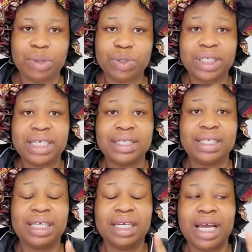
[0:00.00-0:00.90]
Because
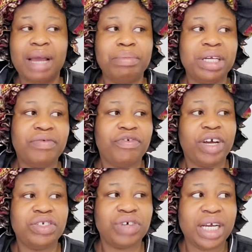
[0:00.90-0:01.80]
yesterday I make
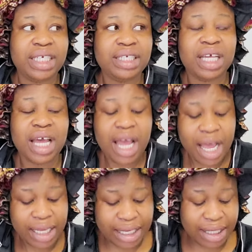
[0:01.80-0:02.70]
fried rice.
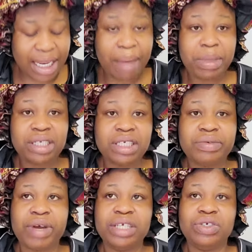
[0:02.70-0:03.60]
Yesterday I made this
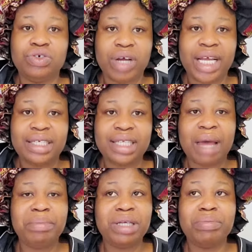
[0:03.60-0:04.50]
fried rice.
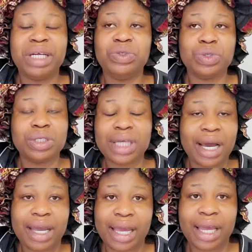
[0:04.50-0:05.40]
I make my daughter
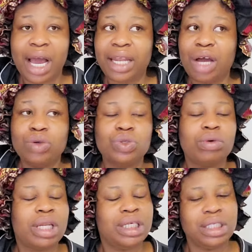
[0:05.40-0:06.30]
hair, and I also
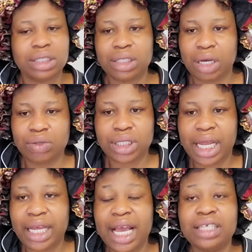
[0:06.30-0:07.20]
cleaned this house.
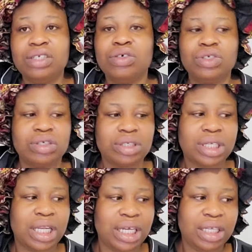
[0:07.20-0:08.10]
Like, I did not just
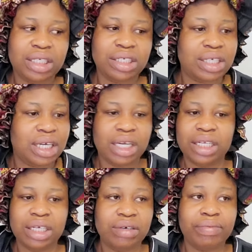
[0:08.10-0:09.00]
clean the
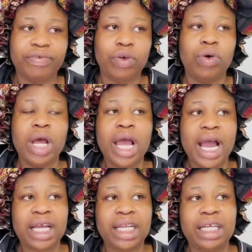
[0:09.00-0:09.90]
shed, the floor.
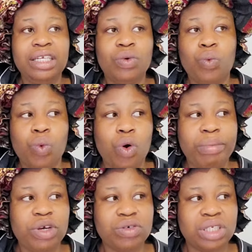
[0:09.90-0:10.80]
I cleaned the wall
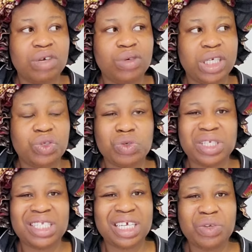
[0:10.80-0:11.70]
because there was some
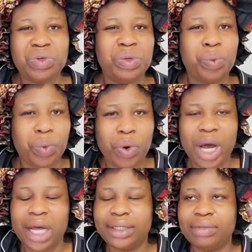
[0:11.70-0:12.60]
stain on the wall,
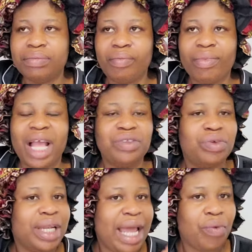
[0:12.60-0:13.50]
and I
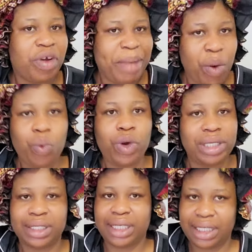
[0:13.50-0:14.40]
don't like when my wall
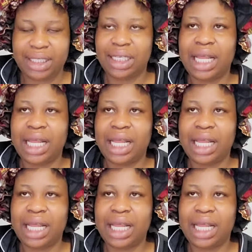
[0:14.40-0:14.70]
is dirty.